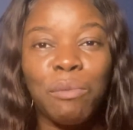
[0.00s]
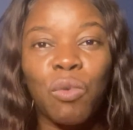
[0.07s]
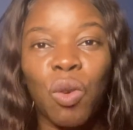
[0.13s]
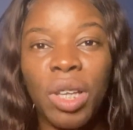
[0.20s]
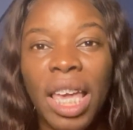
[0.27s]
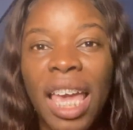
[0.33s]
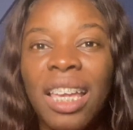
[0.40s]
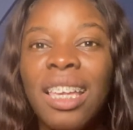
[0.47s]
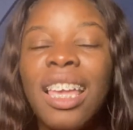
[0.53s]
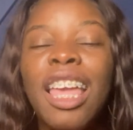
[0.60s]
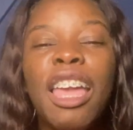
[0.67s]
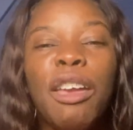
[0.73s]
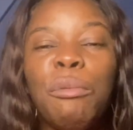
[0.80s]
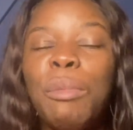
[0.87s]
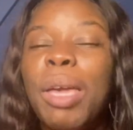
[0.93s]
Okay,
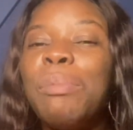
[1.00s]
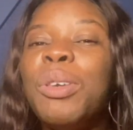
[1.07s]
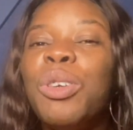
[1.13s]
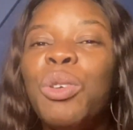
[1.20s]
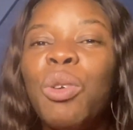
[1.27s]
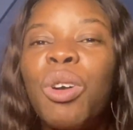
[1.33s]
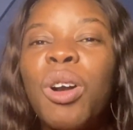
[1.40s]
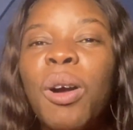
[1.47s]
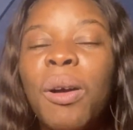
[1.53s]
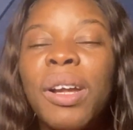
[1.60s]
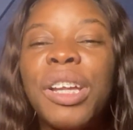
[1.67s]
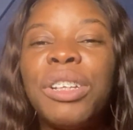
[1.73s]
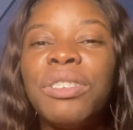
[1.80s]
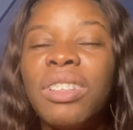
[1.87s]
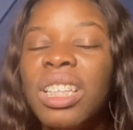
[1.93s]
maybe you're
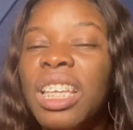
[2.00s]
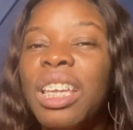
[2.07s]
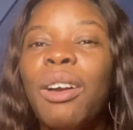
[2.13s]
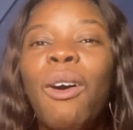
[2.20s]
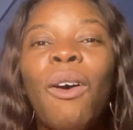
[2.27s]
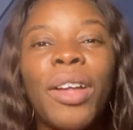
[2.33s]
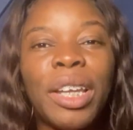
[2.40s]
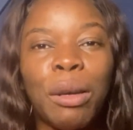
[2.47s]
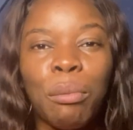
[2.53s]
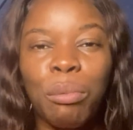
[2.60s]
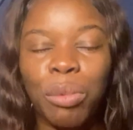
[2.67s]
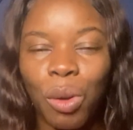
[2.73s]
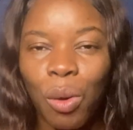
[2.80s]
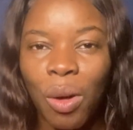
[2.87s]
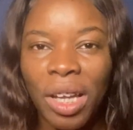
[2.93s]
currently
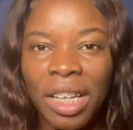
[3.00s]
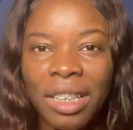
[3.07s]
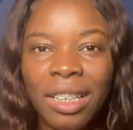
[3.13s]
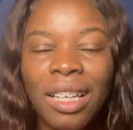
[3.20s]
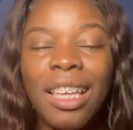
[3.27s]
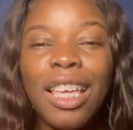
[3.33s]
unemployed,